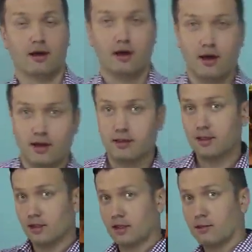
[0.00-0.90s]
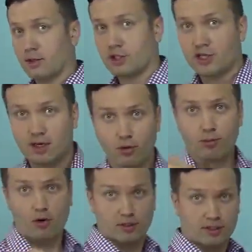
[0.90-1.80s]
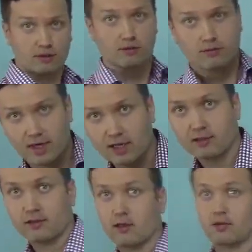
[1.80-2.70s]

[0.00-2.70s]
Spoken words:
and did a little bit shadow boxing, right? A